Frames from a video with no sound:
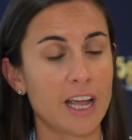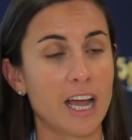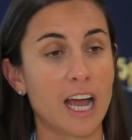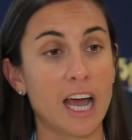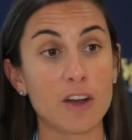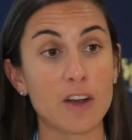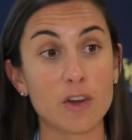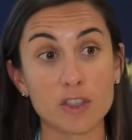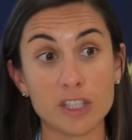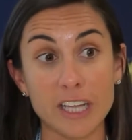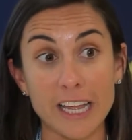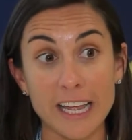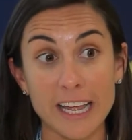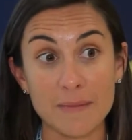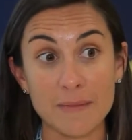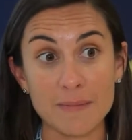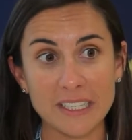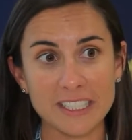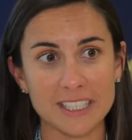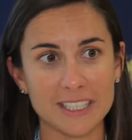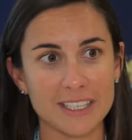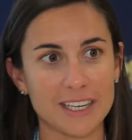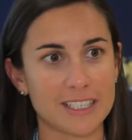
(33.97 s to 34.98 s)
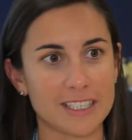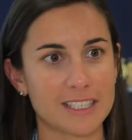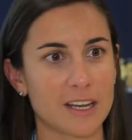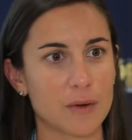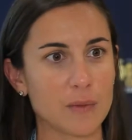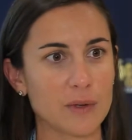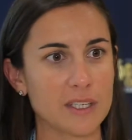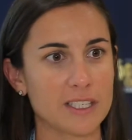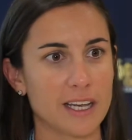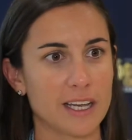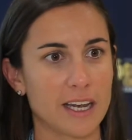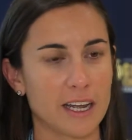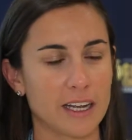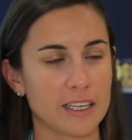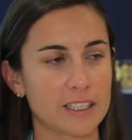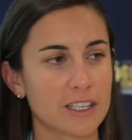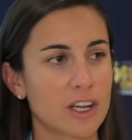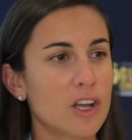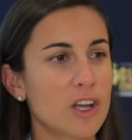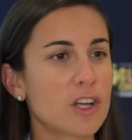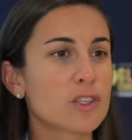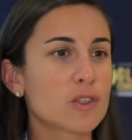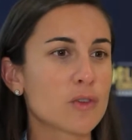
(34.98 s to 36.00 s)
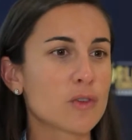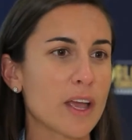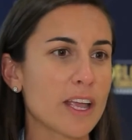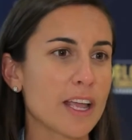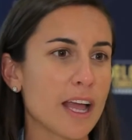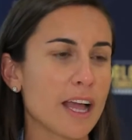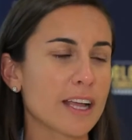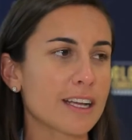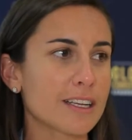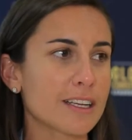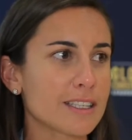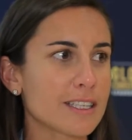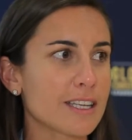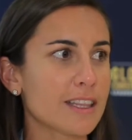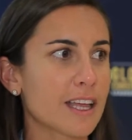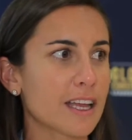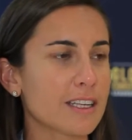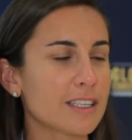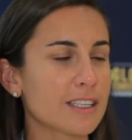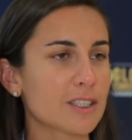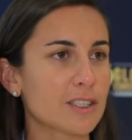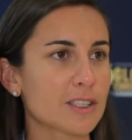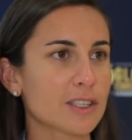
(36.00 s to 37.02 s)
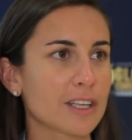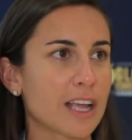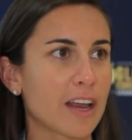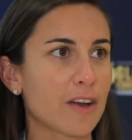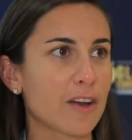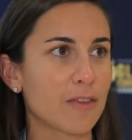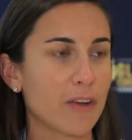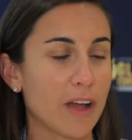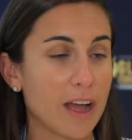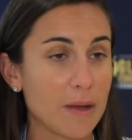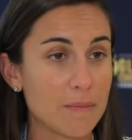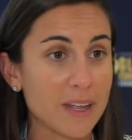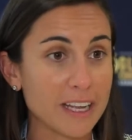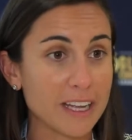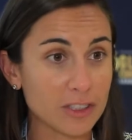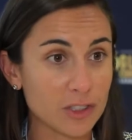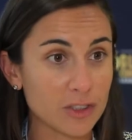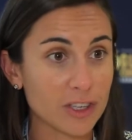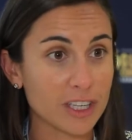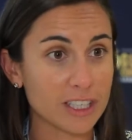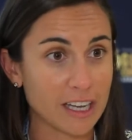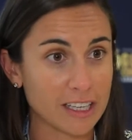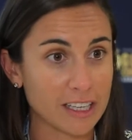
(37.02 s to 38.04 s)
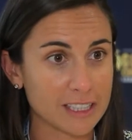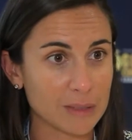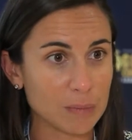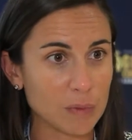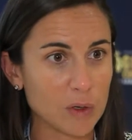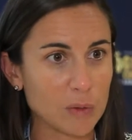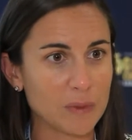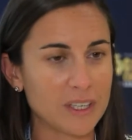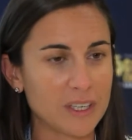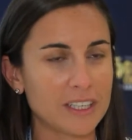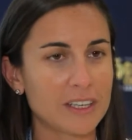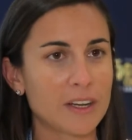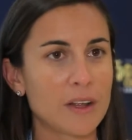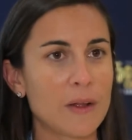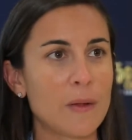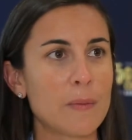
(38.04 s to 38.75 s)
and on the materials that we select. So I can see that is kind of a big trend at the moment,